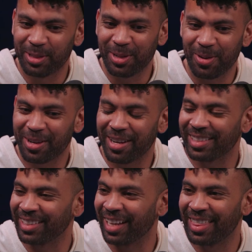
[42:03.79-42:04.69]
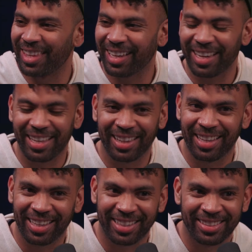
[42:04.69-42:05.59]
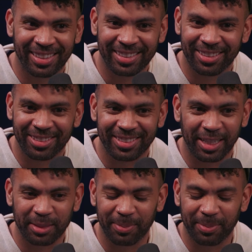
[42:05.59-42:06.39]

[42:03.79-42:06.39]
going crazy. I think I had like 600 text